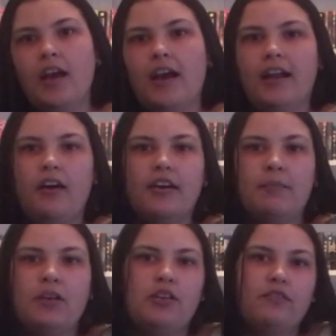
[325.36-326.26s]
and how it
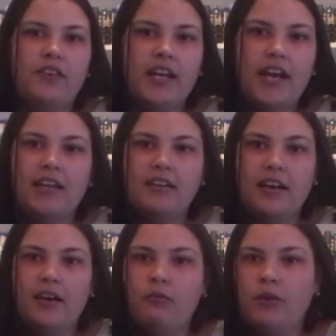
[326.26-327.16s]
can make you forget
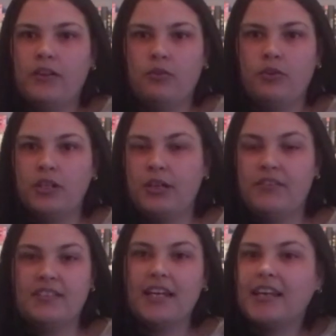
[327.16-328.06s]
whether or not you're
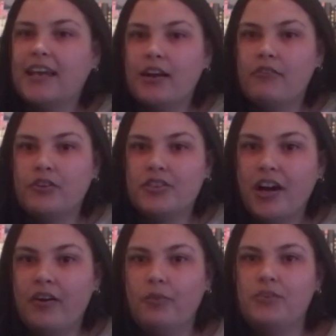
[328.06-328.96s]
even taking care of your
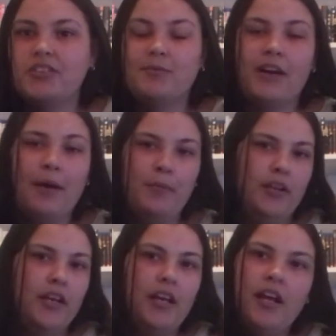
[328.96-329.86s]
child, which is what
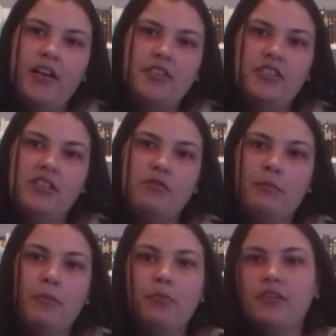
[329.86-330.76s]
happened. She didn't
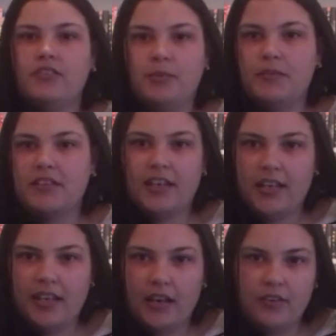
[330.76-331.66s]
remember if she had been
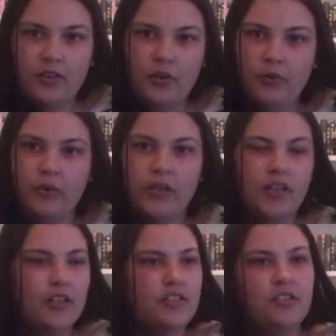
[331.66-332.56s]
taking care of Toru.
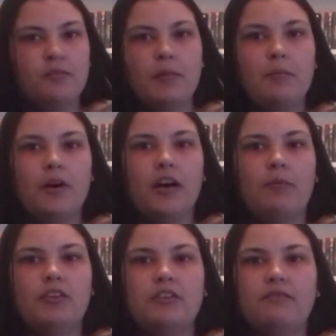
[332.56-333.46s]
She didn't remember,
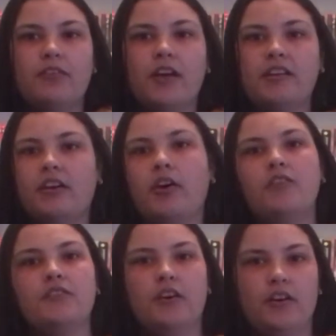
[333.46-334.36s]
and when it finally
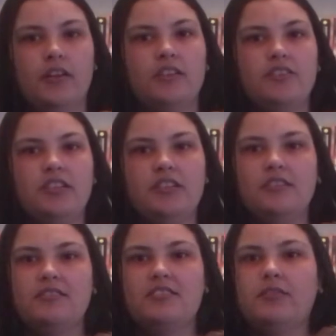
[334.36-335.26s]
occurred to her that
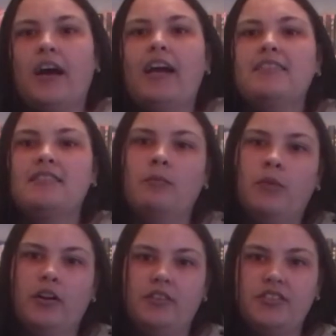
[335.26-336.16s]
she still had
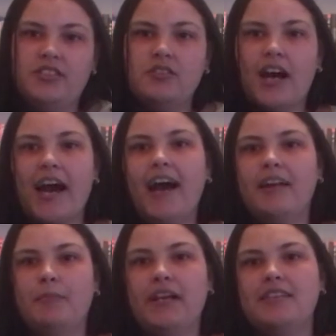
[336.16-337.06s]
someone, she still
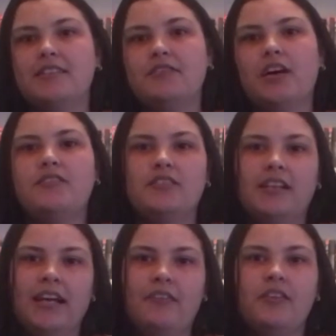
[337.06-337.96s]
had a piece of
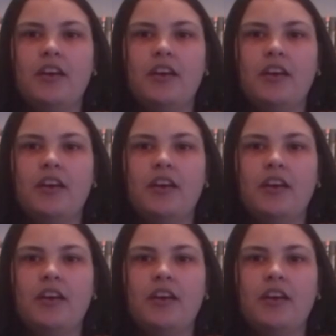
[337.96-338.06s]
Tatsuya left